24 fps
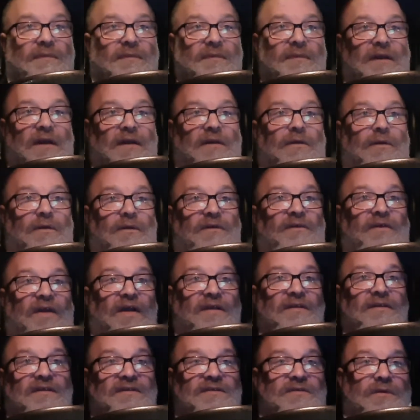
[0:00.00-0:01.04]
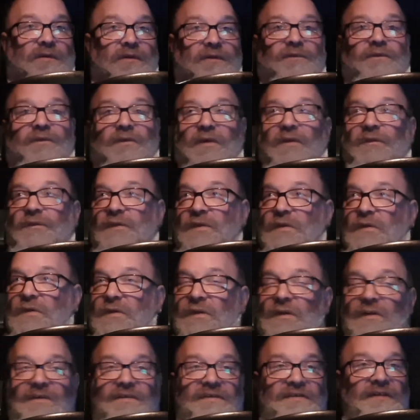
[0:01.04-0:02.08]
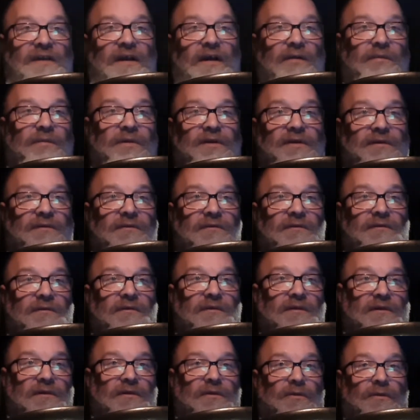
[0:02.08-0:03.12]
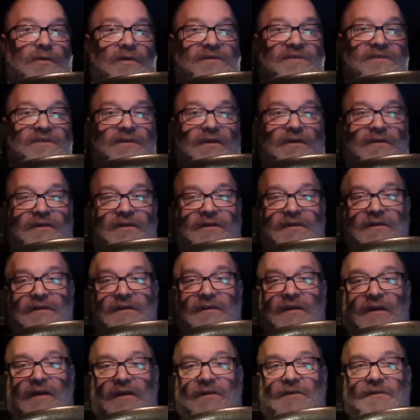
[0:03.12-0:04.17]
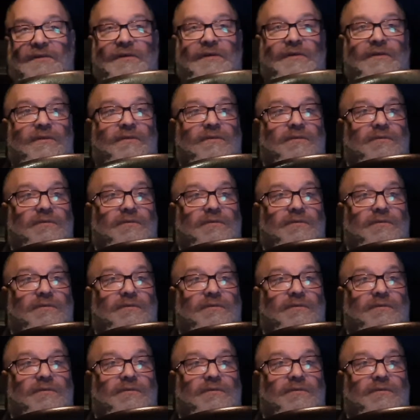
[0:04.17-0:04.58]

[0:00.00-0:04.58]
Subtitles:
I know we've had this one for a few years now, but what started it, I don't know.